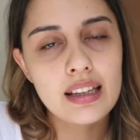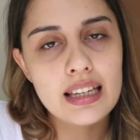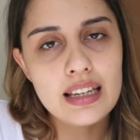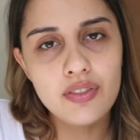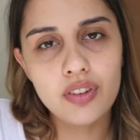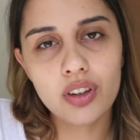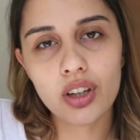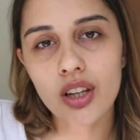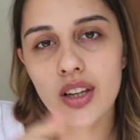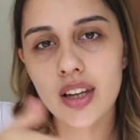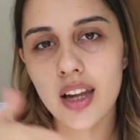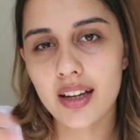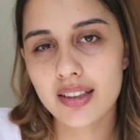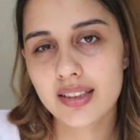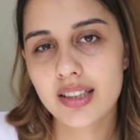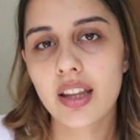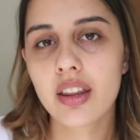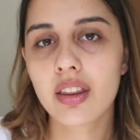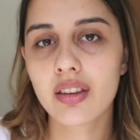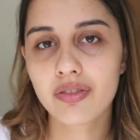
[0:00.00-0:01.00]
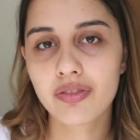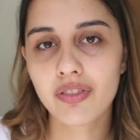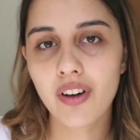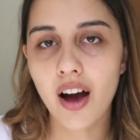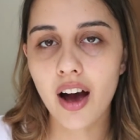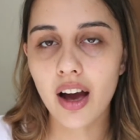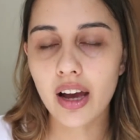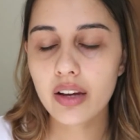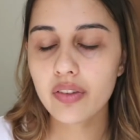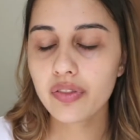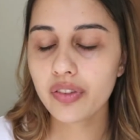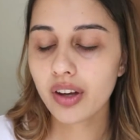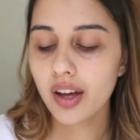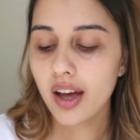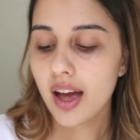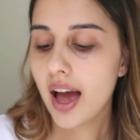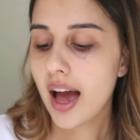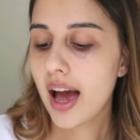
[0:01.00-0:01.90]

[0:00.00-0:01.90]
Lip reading: even look lighter than the 5.